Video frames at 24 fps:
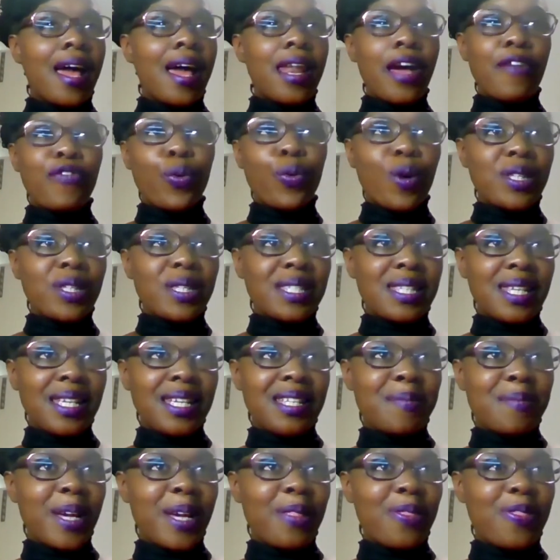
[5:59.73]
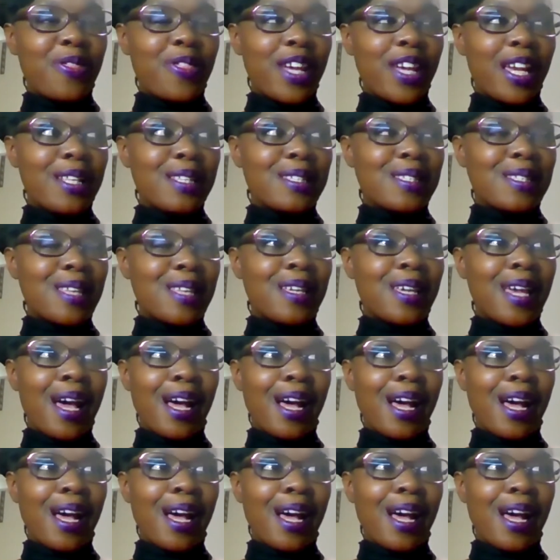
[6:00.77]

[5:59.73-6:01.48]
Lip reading: and everyone sees me and thinks,